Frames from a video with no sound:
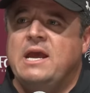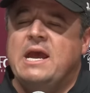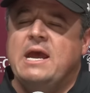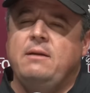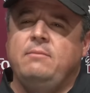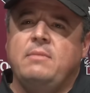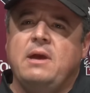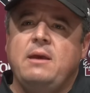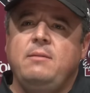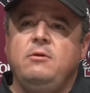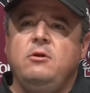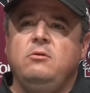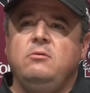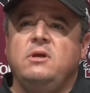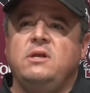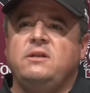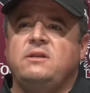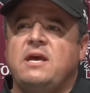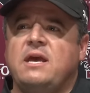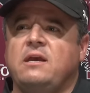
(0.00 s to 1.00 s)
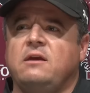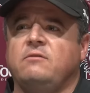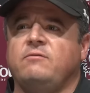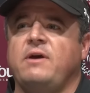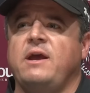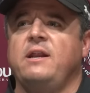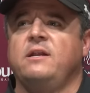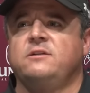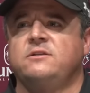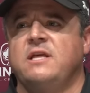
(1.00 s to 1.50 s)
And maybe you didn't take
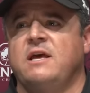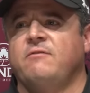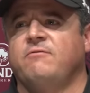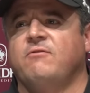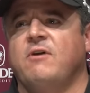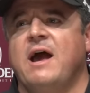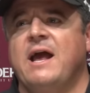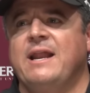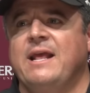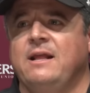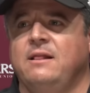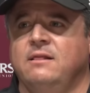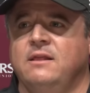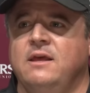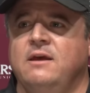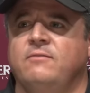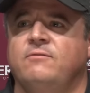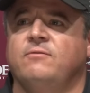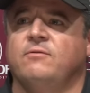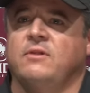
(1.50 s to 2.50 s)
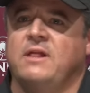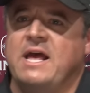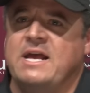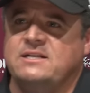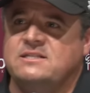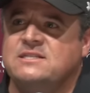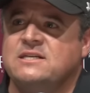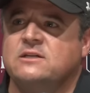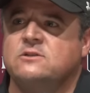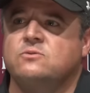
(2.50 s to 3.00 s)
advantage of that Friday lift the
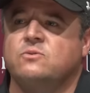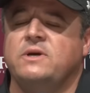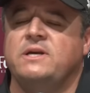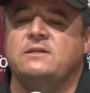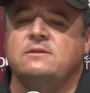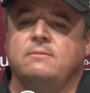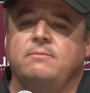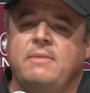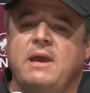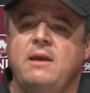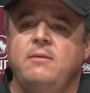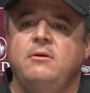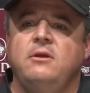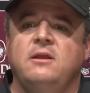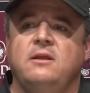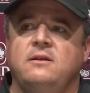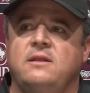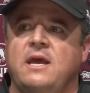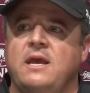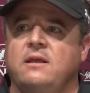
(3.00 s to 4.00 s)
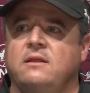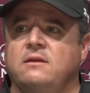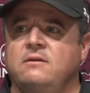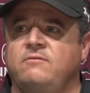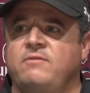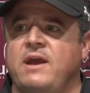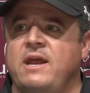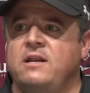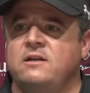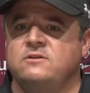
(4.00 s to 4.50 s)
last 6 weeks. And maybe you didn't take the
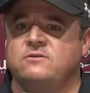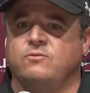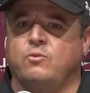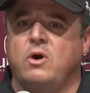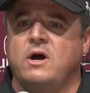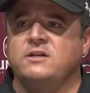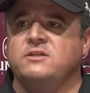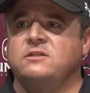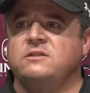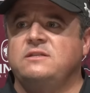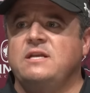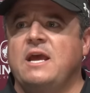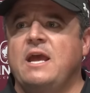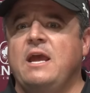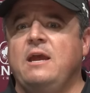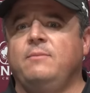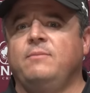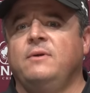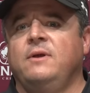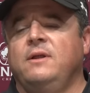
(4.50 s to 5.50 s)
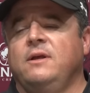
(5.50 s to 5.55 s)
advantage of watching tape